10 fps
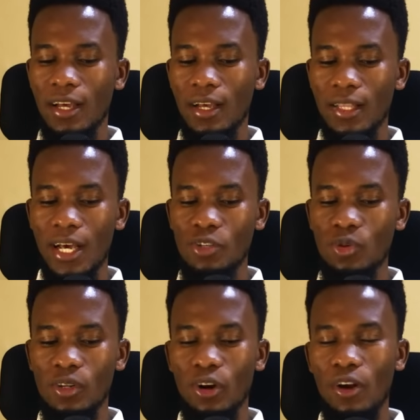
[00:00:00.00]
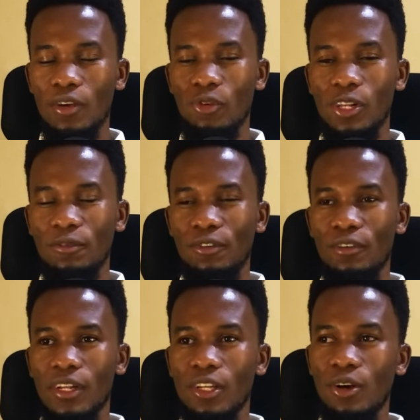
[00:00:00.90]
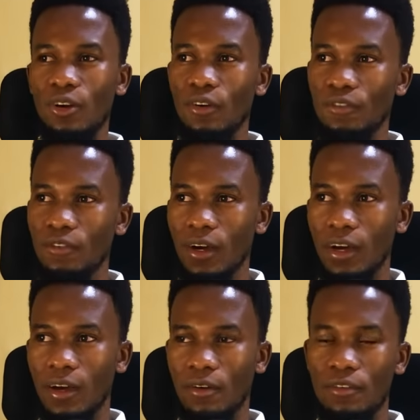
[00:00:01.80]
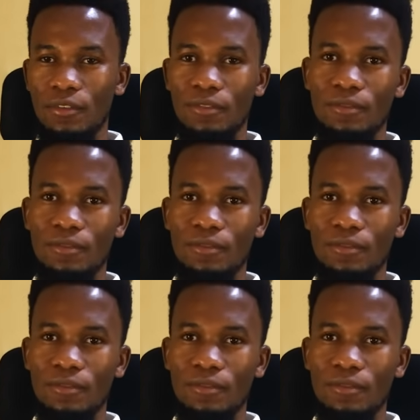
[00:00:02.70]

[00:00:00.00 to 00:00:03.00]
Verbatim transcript: that will, will involve a lot of uh,